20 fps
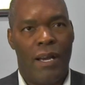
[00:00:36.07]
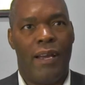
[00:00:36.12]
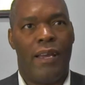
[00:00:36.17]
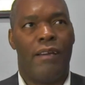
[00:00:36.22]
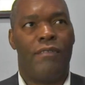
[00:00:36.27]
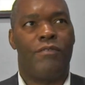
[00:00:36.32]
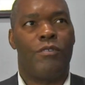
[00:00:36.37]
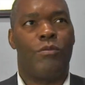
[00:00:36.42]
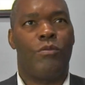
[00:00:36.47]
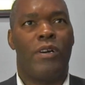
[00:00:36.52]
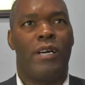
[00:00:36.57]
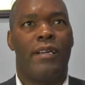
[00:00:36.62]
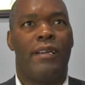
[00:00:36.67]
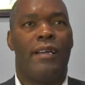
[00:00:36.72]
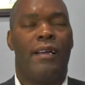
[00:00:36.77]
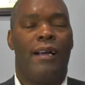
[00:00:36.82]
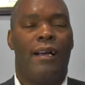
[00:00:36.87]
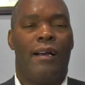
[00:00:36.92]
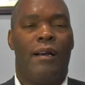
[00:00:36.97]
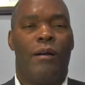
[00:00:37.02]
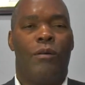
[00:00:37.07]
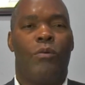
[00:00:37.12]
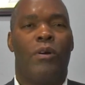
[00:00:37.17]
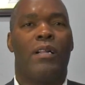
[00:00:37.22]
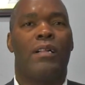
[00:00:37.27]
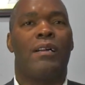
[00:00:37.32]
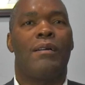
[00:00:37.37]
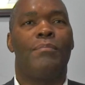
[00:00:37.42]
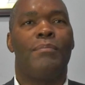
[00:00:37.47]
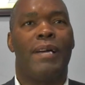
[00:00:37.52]
everyone,
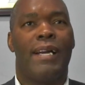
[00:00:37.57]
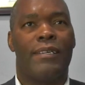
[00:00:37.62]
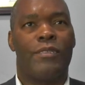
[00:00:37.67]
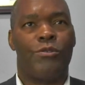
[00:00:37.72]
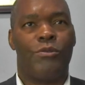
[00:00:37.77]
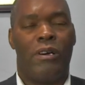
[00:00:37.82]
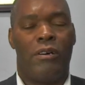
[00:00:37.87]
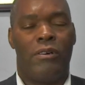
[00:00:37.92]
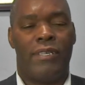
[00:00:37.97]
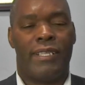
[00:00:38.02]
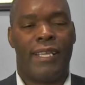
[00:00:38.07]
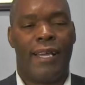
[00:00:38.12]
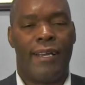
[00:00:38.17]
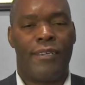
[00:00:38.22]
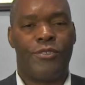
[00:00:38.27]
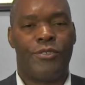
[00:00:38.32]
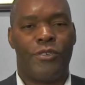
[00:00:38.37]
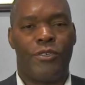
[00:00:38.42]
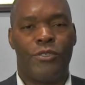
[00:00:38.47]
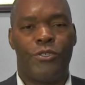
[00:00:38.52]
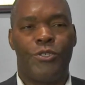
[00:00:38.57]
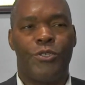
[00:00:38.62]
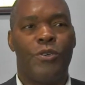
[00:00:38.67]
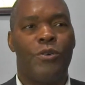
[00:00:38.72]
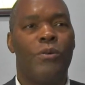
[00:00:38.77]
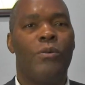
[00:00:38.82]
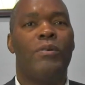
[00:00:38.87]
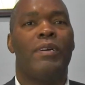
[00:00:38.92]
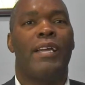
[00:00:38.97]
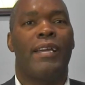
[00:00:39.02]
welcome back to our Tax Talk
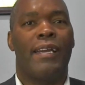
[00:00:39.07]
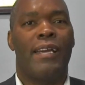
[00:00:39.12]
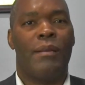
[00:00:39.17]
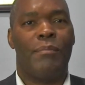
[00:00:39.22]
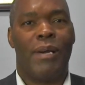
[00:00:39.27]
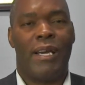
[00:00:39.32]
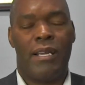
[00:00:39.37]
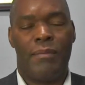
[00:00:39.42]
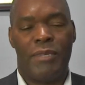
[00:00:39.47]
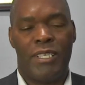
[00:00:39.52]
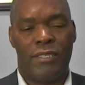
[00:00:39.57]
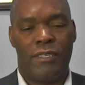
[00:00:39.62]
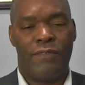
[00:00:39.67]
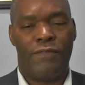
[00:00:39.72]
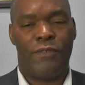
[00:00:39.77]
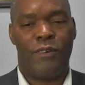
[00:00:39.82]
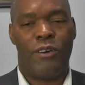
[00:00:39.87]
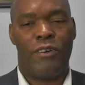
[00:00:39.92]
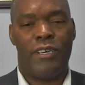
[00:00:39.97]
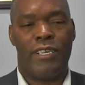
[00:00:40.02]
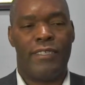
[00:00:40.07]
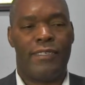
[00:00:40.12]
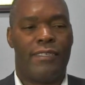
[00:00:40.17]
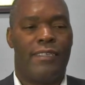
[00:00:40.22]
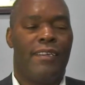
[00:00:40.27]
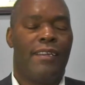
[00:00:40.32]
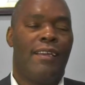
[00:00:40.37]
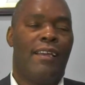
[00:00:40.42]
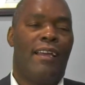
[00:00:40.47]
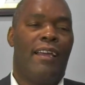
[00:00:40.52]
Show. Again, my name is LaForest,
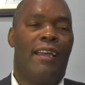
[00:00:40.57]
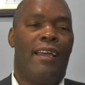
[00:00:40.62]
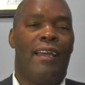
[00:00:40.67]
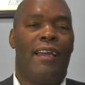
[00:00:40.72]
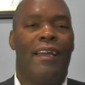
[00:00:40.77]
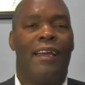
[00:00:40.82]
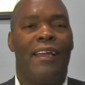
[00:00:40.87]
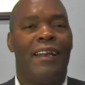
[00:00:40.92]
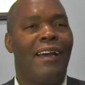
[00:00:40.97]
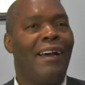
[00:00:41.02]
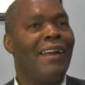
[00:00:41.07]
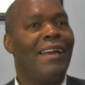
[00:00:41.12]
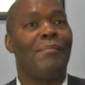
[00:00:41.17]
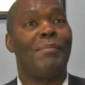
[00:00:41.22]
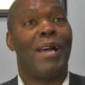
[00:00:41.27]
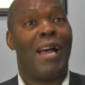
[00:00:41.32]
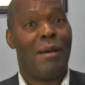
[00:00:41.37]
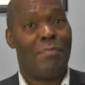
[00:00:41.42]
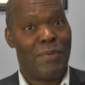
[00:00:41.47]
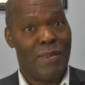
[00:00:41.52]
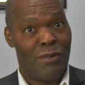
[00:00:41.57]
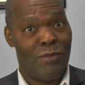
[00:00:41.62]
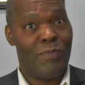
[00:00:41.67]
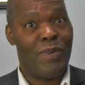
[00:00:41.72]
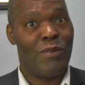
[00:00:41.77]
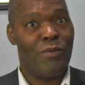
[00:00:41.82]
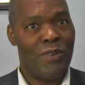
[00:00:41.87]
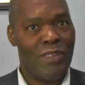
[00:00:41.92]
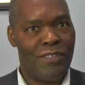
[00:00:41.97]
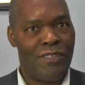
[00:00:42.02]
and I am happy to
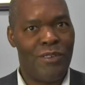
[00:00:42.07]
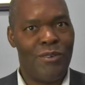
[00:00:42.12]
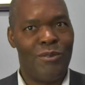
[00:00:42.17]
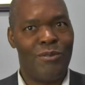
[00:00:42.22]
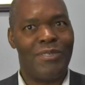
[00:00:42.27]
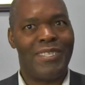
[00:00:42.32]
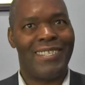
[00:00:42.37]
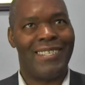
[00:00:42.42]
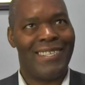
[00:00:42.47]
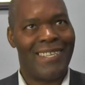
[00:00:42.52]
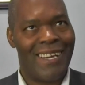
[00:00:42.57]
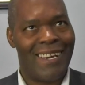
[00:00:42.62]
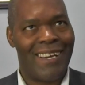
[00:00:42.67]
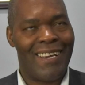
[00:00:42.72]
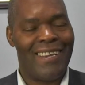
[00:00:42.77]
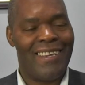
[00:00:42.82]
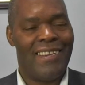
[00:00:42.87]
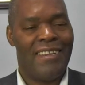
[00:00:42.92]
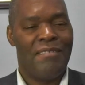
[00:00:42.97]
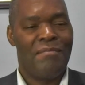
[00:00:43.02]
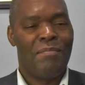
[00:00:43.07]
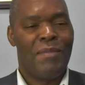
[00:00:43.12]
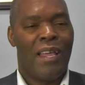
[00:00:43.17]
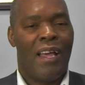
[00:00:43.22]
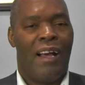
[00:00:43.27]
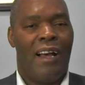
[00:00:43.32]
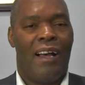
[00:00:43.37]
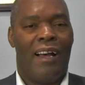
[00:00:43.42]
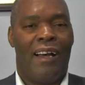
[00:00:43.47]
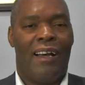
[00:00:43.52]
be with you today.
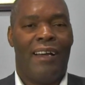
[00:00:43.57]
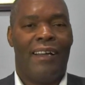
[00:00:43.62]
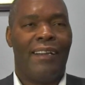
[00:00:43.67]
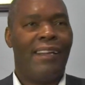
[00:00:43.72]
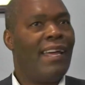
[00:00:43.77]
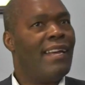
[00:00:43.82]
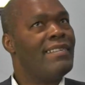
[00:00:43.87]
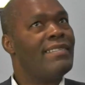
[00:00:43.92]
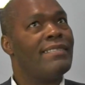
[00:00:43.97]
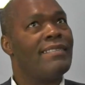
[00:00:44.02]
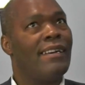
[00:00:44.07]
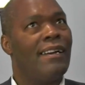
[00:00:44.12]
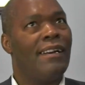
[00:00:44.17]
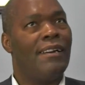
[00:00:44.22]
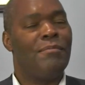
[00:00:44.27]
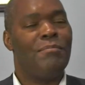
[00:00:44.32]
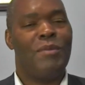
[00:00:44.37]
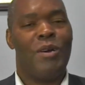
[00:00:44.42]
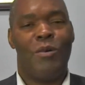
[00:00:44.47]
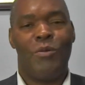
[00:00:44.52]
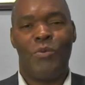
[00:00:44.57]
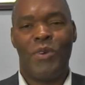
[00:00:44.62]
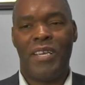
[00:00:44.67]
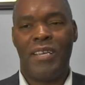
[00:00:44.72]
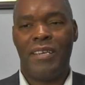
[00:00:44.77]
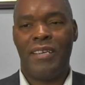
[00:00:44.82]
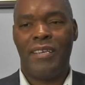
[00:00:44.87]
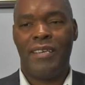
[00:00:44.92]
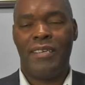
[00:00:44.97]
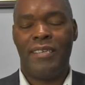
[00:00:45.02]
Last time
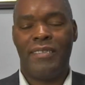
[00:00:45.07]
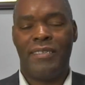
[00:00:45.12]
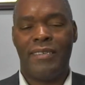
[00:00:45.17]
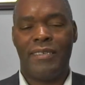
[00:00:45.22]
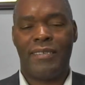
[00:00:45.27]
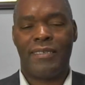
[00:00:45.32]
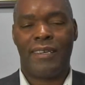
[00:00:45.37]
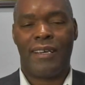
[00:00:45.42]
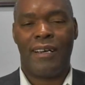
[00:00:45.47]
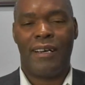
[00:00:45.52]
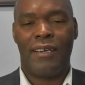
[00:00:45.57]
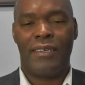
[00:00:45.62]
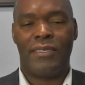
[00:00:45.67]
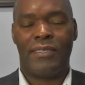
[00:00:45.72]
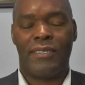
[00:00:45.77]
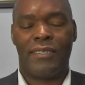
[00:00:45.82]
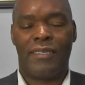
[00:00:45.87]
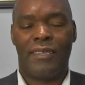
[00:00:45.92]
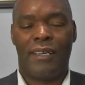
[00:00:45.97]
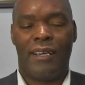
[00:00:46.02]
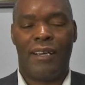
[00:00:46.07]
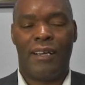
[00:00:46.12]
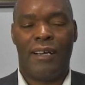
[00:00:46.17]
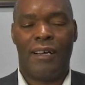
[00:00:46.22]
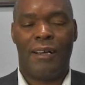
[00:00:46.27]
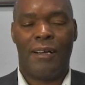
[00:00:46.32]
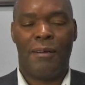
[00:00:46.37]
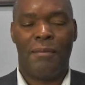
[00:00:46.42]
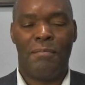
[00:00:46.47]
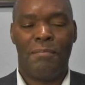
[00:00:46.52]
we discussed
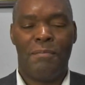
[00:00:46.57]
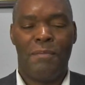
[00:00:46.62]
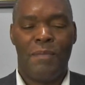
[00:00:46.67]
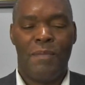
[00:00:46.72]
the